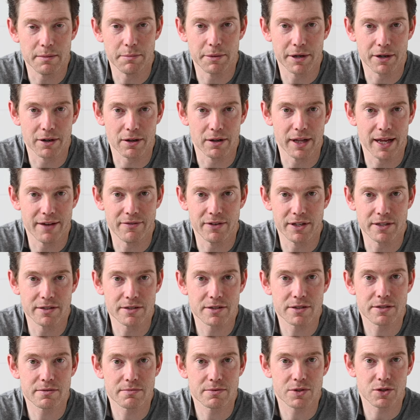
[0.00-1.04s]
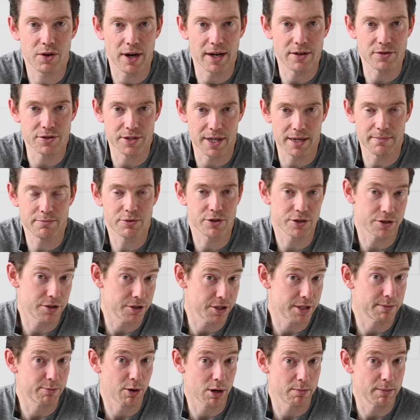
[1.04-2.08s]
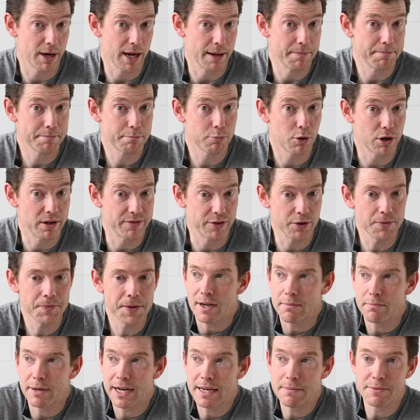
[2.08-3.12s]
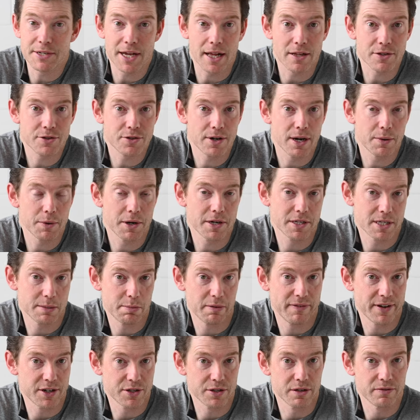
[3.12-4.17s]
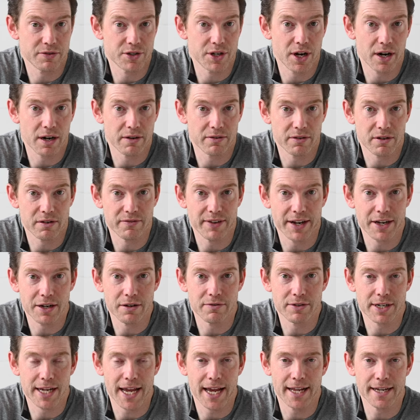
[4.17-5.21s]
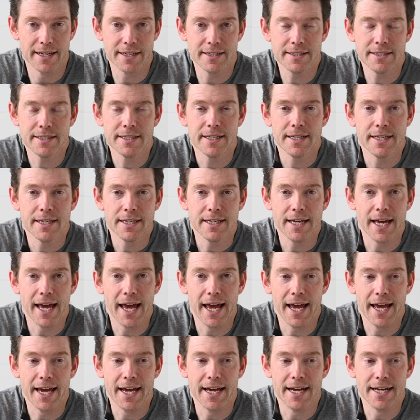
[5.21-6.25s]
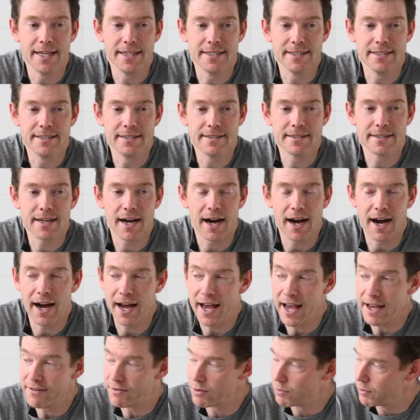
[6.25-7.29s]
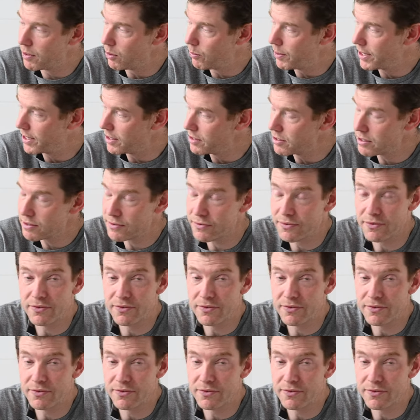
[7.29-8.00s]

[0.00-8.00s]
empirical evidence scrounged up just to support my point of view. My name is Alastair. I work as a professional photographer in Vancouver, Canada. And I have a real weakness